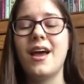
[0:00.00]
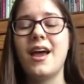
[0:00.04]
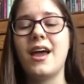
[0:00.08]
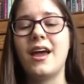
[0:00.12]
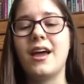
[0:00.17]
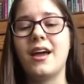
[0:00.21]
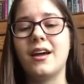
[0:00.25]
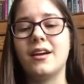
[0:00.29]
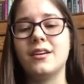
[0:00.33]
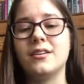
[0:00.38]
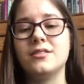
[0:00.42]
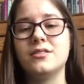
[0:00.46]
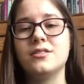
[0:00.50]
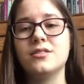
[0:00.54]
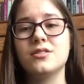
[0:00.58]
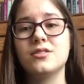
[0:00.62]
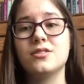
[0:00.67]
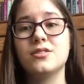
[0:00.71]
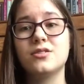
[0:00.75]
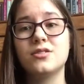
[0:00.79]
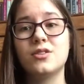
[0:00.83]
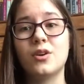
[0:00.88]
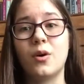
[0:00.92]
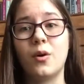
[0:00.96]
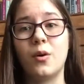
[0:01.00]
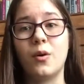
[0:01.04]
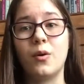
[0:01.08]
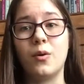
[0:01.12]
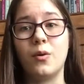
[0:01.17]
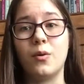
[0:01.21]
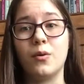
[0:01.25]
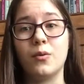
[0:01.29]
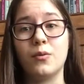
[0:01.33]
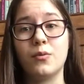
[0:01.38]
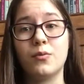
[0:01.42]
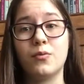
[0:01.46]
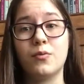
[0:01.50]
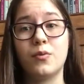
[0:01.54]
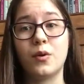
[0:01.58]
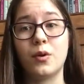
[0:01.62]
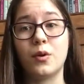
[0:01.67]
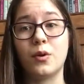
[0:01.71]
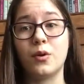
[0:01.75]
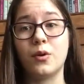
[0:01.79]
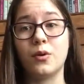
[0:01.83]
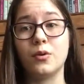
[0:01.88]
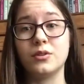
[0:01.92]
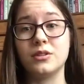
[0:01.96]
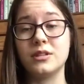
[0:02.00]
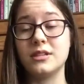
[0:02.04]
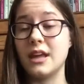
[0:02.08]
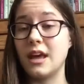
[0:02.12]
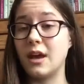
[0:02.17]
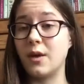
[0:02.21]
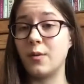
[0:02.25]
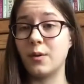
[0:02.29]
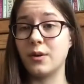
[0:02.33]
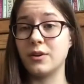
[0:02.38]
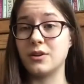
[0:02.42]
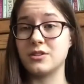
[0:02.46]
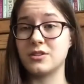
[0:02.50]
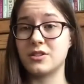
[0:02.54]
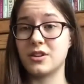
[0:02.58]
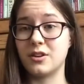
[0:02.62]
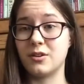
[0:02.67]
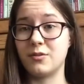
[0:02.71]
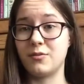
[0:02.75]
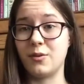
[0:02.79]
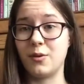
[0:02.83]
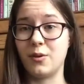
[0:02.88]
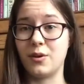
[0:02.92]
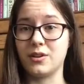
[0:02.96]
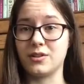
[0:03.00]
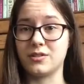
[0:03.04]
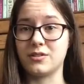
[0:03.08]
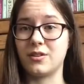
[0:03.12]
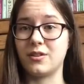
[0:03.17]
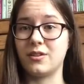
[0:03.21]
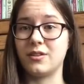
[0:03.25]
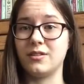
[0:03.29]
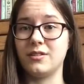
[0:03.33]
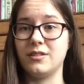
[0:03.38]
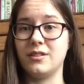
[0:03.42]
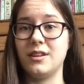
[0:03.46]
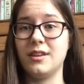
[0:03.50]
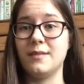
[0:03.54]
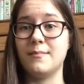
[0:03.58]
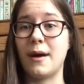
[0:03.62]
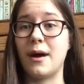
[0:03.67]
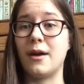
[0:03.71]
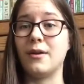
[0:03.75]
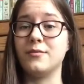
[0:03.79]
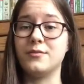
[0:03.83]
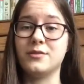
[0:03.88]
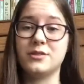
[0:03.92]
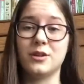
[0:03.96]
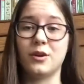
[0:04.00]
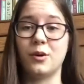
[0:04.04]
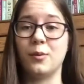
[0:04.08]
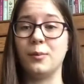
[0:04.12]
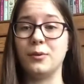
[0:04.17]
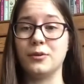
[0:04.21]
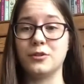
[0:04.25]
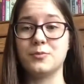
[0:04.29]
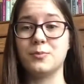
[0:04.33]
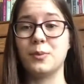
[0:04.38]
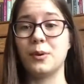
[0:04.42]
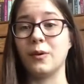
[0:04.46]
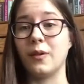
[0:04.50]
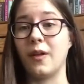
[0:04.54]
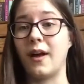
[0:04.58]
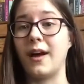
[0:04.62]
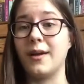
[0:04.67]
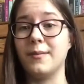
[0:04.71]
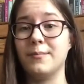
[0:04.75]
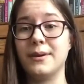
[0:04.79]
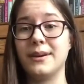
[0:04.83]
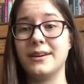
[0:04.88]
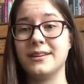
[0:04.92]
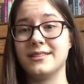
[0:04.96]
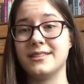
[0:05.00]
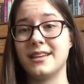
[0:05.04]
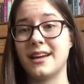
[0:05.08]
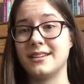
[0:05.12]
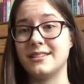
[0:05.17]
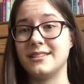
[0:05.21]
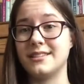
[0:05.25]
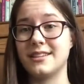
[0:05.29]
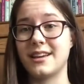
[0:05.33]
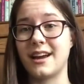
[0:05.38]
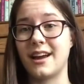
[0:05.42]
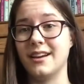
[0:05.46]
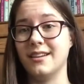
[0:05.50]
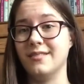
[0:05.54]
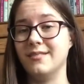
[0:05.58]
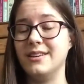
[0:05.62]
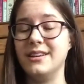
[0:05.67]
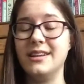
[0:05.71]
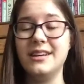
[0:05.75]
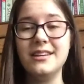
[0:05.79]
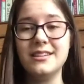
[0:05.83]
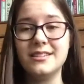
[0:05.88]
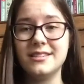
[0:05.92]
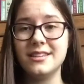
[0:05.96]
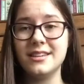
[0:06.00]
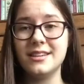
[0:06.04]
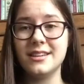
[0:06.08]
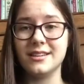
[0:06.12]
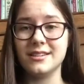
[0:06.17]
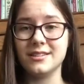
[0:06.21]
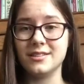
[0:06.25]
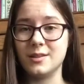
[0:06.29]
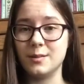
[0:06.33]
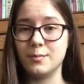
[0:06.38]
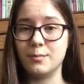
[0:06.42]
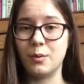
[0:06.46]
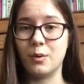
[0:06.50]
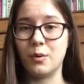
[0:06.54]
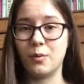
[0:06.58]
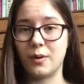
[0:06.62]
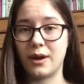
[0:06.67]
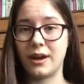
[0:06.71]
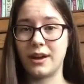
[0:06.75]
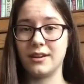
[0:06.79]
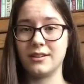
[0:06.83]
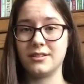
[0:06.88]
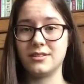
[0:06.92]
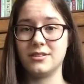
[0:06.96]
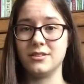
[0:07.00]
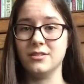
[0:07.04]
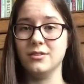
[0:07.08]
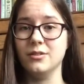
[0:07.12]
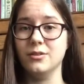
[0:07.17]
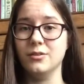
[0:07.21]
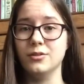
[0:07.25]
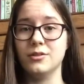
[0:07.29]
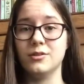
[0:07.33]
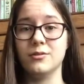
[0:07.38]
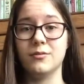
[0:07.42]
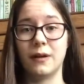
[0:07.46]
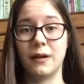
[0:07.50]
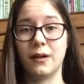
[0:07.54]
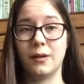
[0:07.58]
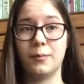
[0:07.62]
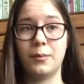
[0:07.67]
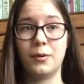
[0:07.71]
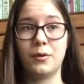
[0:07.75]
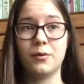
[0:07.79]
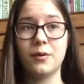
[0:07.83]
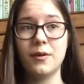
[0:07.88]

And so for today, we're just going to focus on the amount of syllables per line because that's kind of an easy and simple way to develop a